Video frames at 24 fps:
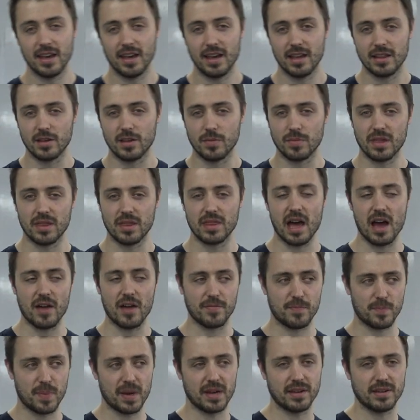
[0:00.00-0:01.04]
It's something that
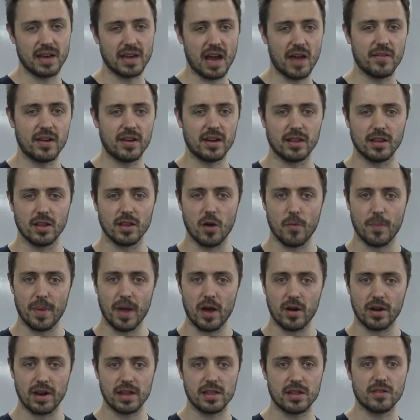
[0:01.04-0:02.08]
I've been sharing a little bit
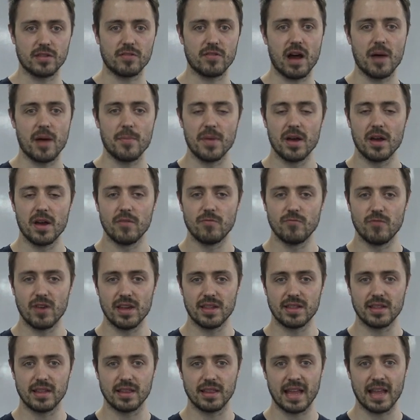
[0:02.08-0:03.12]
on Instagram
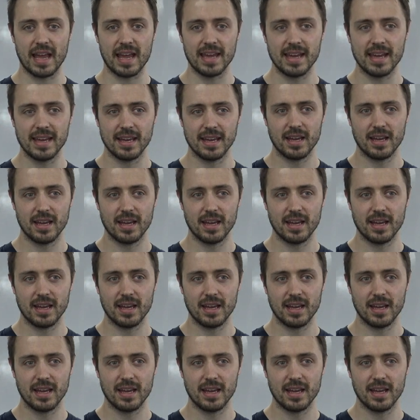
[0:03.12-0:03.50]
recently,